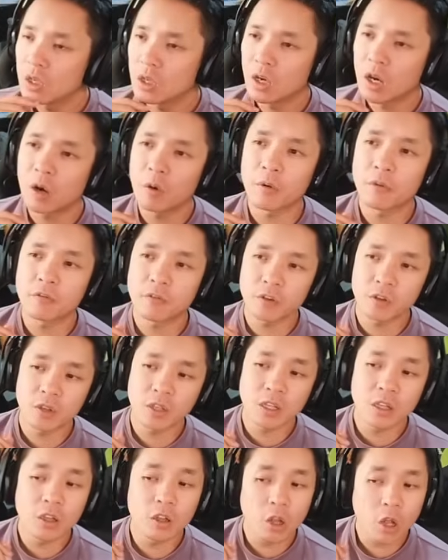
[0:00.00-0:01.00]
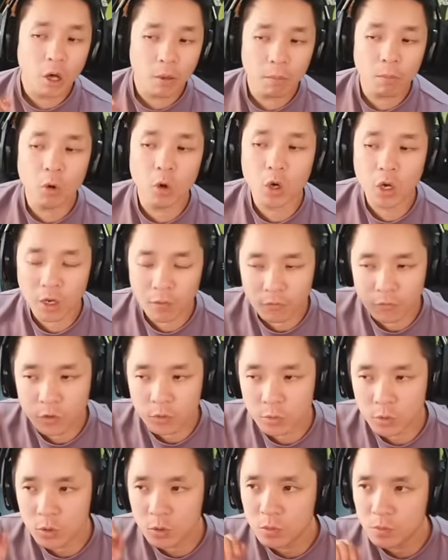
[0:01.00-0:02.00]
I would feel a lot more
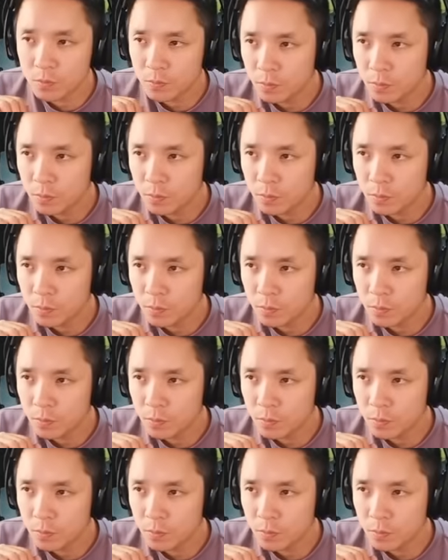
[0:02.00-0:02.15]
comfortable